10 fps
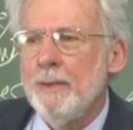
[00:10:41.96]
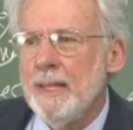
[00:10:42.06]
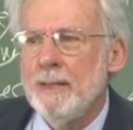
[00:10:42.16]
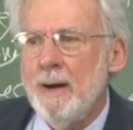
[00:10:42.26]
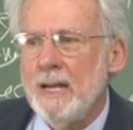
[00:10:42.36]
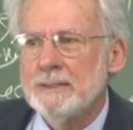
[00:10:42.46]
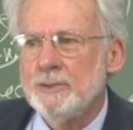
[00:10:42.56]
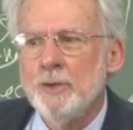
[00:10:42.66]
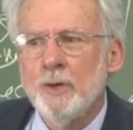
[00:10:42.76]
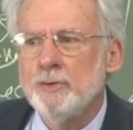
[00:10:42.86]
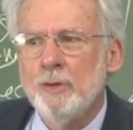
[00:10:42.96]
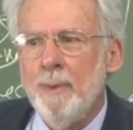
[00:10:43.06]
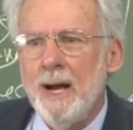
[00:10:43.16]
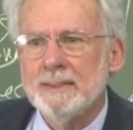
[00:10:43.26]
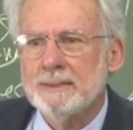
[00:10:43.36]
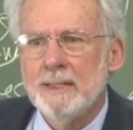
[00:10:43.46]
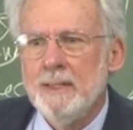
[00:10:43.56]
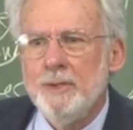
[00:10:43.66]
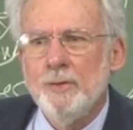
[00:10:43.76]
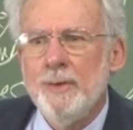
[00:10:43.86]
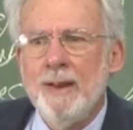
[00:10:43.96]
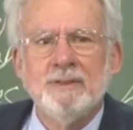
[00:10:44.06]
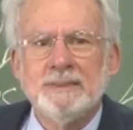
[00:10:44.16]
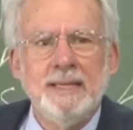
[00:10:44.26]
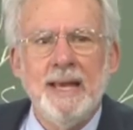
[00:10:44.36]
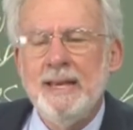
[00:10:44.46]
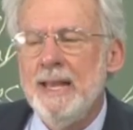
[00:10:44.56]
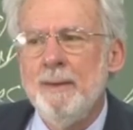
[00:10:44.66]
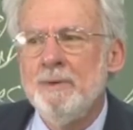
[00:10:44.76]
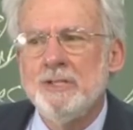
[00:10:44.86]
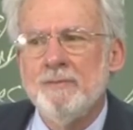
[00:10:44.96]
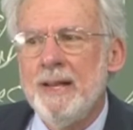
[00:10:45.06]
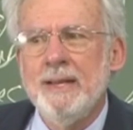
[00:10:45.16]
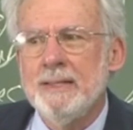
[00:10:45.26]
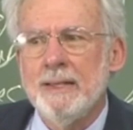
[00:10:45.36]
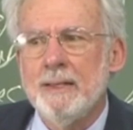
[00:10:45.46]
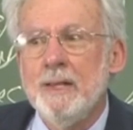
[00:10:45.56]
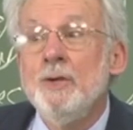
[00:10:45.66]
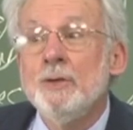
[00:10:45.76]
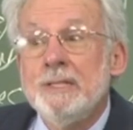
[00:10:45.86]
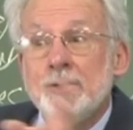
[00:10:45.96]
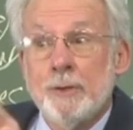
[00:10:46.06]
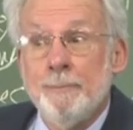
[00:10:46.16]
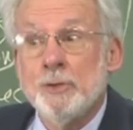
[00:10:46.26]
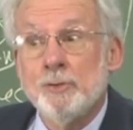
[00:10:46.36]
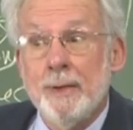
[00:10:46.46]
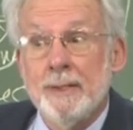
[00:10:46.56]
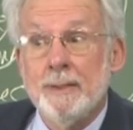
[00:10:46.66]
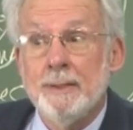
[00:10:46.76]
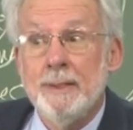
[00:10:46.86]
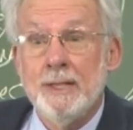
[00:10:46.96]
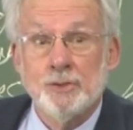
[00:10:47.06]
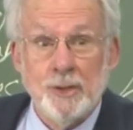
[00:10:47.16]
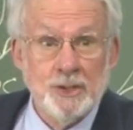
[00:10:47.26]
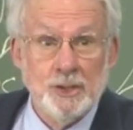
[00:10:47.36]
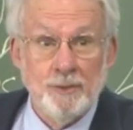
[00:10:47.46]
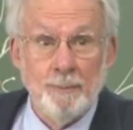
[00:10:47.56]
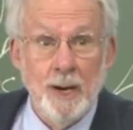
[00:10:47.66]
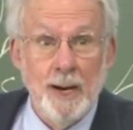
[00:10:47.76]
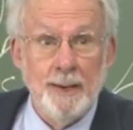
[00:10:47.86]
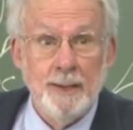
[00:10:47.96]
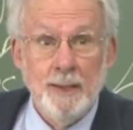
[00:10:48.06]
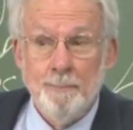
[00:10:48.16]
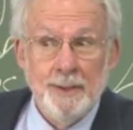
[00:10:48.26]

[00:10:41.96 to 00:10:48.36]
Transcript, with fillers: in the mosque. You go to a mosque, you'll never see an image of anything. You'll see scriptures written, instructions from God, but